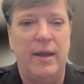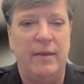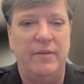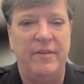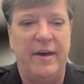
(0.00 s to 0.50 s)

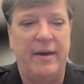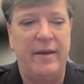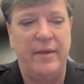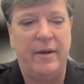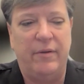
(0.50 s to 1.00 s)
and
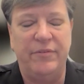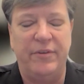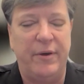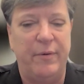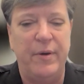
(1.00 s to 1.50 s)
then
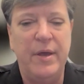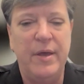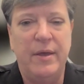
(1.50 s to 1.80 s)
also